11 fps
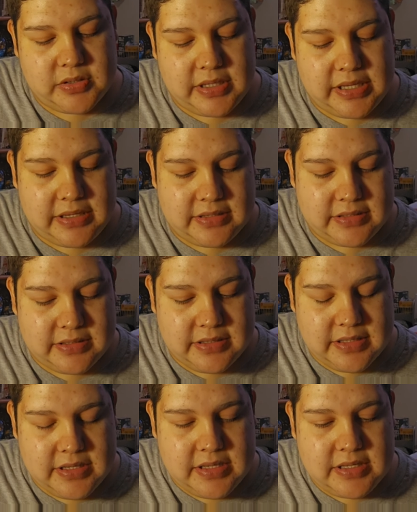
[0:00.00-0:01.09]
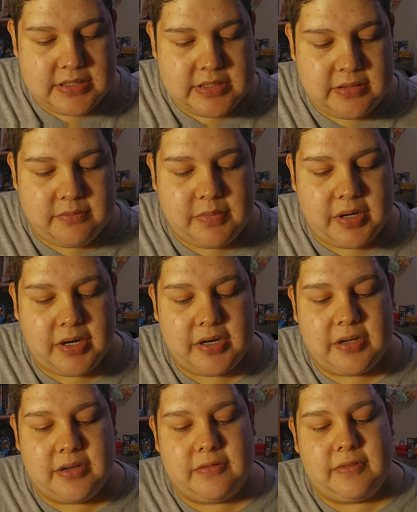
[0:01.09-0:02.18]
like some
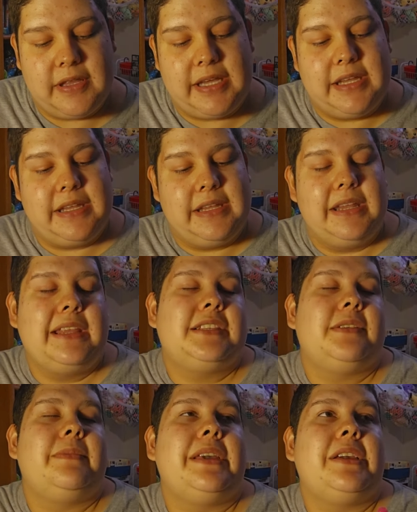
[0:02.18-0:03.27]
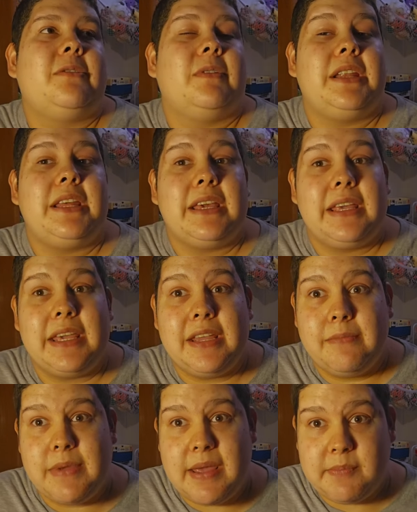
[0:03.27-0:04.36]
part of like some ingredient in
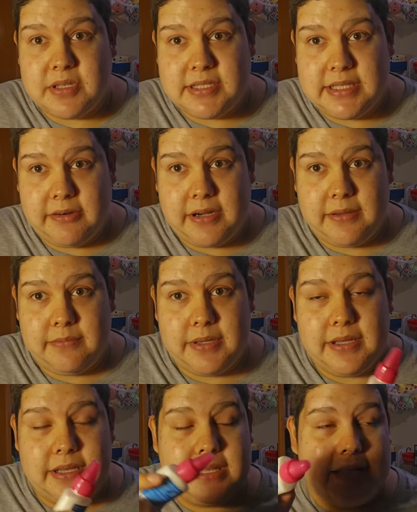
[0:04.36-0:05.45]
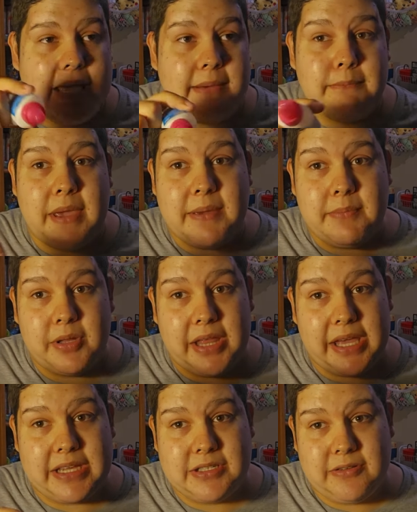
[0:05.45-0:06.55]
maple syrup, that maple
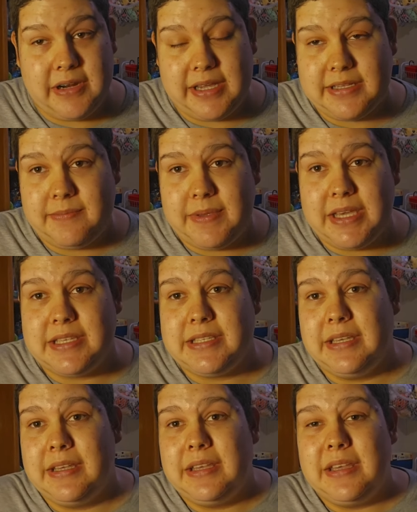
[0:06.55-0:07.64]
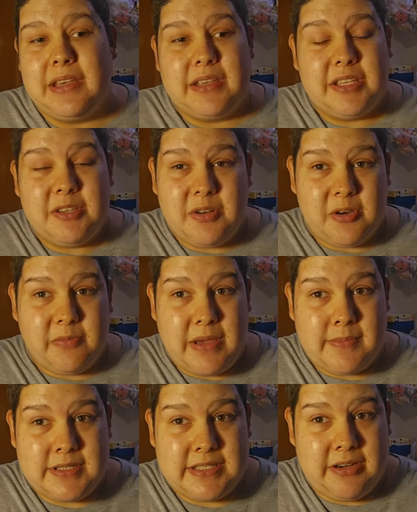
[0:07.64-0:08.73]
extract, because you know
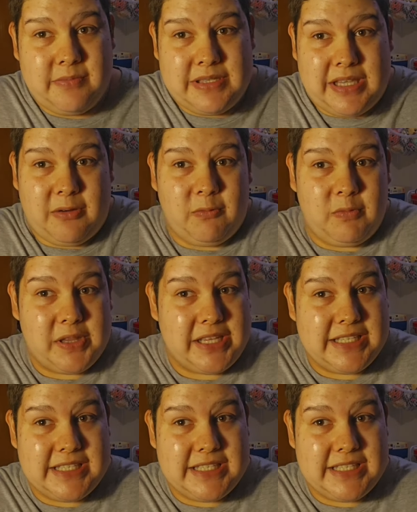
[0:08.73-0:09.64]
maple syrup is like really